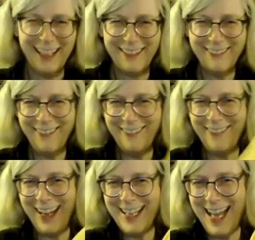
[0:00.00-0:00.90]
well,
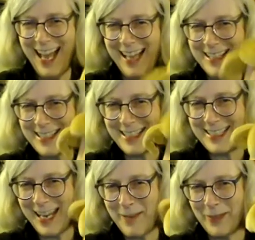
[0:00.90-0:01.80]
why not? It's a
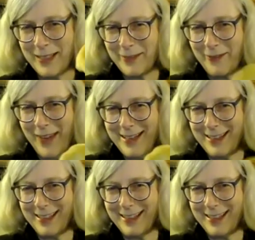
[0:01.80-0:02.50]
statement. It's a fashion